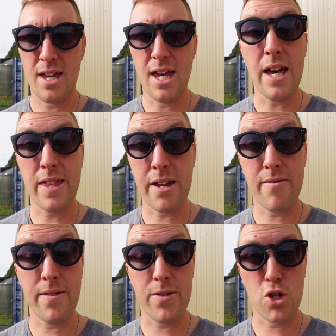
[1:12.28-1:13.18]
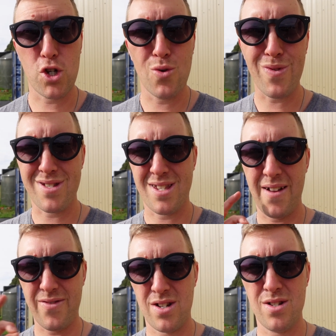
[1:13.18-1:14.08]
yeah, to get ready for the shoot this
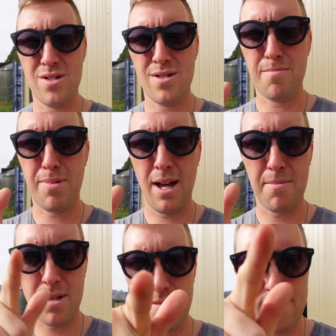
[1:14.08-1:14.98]
afternoon, pumped.